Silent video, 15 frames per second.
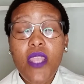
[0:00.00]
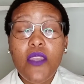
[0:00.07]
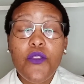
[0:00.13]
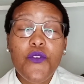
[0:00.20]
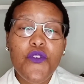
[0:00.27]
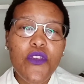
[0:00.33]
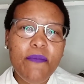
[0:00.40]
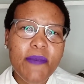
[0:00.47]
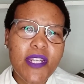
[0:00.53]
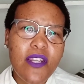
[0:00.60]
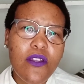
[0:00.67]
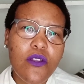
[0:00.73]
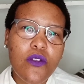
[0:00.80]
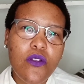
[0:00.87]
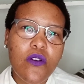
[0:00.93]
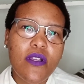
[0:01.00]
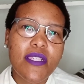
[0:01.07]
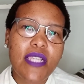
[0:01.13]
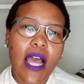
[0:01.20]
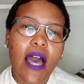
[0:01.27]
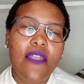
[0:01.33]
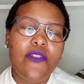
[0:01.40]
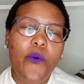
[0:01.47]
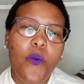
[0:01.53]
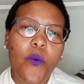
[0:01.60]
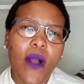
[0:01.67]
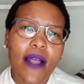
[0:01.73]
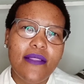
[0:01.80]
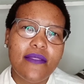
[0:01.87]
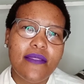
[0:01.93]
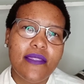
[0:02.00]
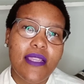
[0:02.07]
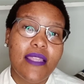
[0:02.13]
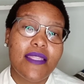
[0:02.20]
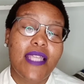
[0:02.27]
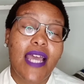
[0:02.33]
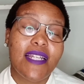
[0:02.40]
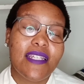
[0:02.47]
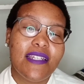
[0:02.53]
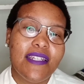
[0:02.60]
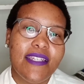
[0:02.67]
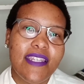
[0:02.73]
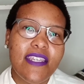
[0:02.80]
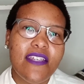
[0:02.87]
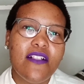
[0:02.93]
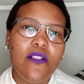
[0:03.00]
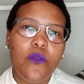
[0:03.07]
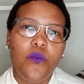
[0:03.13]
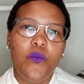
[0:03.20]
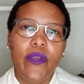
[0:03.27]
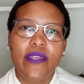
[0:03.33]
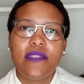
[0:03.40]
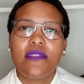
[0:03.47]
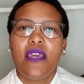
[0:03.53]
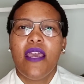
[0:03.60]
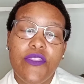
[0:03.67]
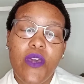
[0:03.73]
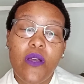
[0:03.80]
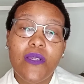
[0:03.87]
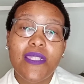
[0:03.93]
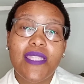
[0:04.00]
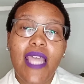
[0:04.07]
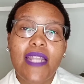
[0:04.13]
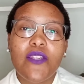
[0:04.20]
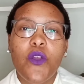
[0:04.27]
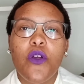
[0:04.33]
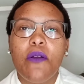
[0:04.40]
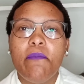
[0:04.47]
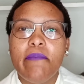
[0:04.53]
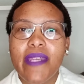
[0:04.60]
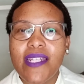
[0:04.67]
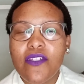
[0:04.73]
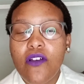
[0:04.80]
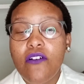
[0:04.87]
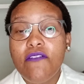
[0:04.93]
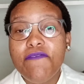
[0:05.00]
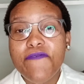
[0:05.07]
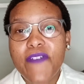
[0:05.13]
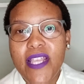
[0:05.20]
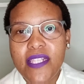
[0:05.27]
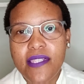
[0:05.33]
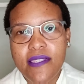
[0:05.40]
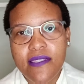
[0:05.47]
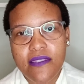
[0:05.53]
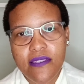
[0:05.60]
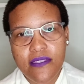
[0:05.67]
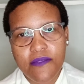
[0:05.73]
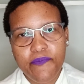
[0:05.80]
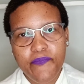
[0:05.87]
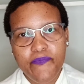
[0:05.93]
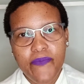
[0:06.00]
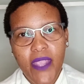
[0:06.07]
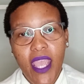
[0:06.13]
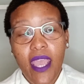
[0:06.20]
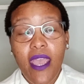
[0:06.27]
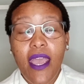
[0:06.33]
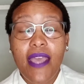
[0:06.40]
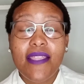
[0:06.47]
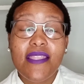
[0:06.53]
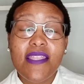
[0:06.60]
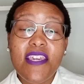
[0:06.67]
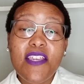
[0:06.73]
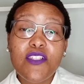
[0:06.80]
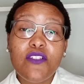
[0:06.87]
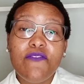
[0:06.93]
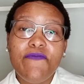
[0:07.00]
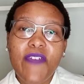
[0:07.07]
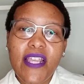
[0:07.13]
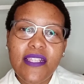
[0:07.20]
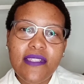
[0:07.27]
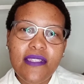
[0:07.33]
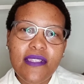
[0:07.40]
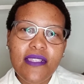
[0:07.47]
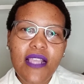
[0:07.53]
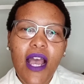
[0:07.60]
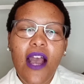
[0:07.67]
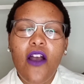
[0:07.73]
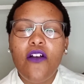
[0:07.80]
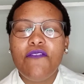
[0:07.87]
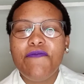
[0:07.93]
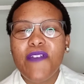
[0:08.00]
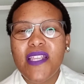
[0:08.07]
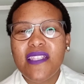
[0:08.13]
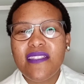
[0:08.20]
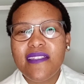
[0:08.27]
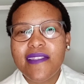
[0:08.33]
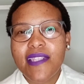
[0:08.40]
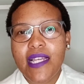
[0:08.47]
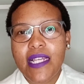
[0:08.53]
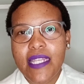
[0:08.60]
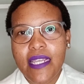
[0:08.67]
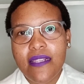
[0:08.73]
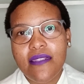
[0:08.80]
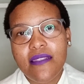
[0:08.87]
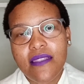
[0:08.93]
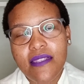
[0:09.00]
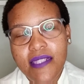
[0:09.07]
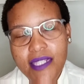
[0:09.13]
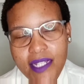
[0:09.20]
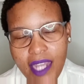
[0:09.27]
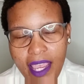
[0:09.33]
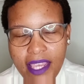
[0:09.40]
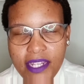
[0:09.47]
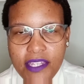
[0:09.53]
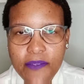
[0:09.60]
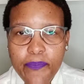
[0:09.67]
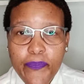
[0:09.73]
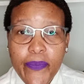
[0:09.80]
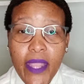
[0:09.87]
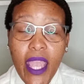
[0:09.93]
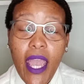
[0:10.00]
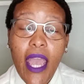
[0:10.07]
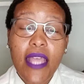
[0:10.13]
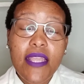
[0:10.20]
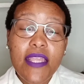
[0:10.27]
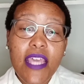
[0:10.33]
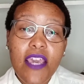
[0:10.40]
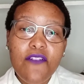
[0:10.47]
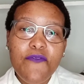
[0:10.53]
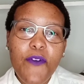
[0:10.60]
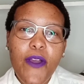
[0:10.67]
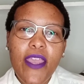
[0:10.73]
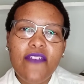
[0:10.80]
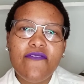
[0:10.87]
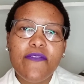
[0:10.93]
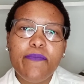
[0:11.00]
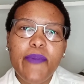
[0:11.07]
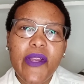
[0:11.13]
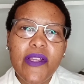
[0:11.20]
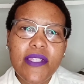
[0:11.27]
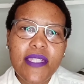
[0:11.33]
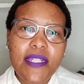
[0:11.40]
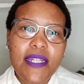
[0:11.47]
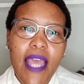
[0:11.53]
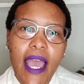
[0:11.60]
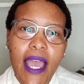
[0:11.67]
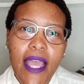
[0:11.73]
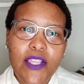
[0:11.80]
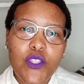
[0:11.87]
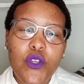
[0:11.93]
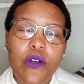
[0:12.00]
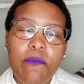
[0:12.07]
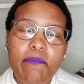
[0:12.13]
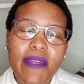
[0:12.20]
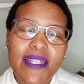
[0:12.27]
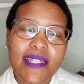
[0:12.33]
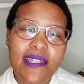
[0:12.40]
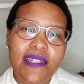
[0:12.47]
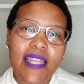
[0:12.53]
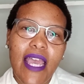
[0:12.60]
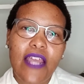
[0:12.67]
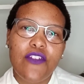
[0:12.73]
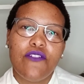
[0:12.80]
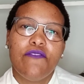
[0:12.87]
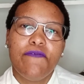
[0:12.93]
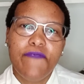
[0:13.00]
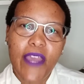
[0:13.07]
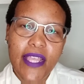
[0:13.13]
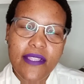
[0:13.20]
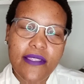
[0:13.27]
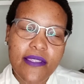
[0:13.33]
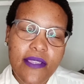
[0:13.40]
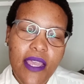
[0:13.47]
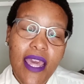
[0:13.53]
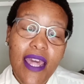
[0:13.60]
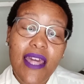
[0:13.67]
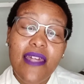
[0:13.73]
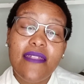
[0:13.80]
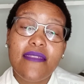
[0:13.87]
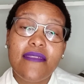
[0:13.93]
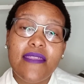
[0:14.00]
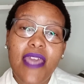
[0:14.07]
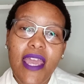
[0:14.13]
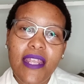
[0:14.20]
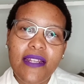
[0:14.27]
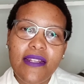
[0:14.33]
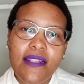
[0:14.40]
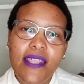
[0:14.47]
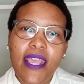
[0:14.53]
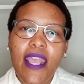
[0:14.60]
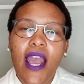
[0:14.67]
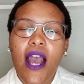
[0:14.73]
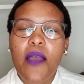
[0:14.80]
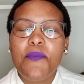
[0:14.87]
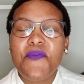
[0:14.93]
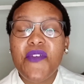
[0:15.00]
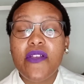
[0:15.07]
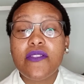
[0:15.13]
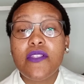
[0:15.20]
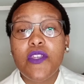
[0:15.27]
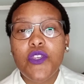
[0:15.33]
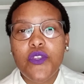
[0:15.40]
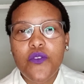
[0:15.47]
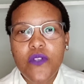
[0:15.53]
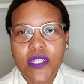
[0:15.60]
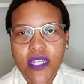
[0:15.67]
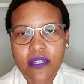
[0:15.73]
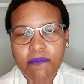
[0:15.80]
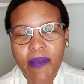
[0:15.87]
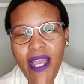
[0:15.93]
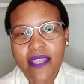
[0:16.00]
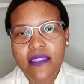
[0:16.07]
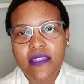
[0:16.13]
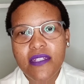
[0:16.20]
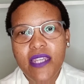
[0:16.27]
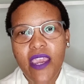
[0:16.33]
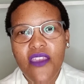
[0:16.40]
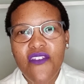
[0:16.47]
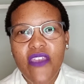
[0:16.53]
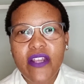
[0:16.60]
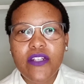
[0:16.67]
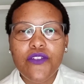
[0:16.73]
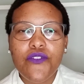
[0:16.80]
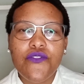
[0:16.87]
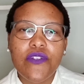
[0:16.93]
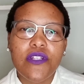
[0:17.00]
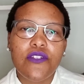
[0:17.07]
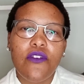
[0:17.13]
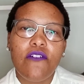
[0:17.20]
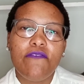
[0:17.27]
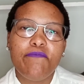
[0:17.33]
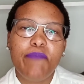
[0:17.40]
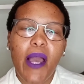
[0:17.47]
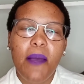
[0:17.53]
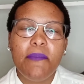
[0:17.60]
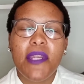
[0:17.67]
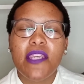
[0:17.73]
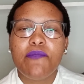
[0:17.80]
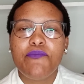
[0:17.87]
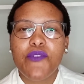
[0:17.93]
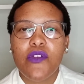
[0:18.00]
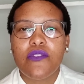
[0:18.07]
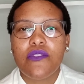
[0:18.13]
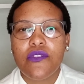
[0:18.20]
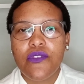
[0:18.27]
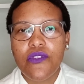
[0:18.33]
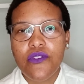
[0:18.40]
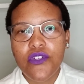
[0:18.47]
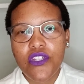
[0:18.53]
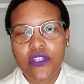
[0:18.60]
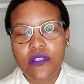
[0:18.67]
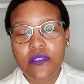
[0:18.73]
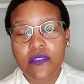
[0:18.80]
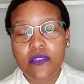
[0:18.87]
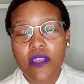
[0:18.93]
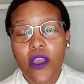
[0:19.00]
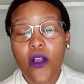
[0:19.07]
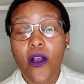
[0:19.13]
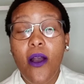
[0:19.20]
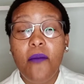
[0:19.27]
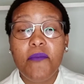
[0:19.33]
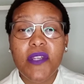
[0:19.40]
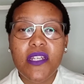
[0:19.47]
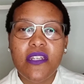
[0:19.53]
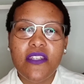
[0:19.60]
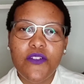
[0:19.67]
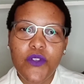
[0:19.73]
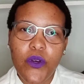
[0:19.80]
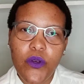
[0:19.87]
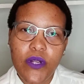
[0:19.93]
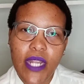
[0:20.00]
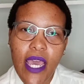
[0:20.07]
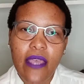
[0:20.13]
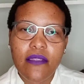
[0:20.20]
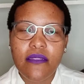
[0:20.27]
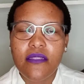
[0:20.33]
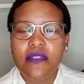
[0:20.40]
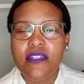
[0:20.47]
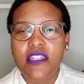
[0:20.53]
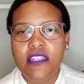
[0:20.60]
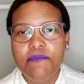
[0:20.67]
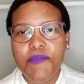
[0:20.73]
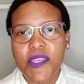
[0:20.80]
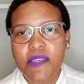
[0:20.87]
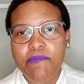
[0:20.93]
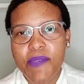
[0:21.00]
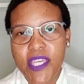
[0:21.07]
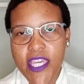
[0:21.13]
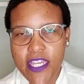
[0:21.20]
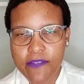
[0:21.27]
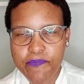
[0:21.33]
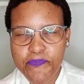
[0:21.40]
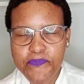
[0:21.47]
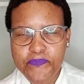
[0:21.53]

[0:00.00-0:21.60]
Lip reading: Criminal laws are the ones that deal with those that commit offenses. And these offenses are offenses against the state. And therefore, if a person has committed an offense, then they are prosecuted by the Directorate of Public Prosecutions, commonly known as the DPP.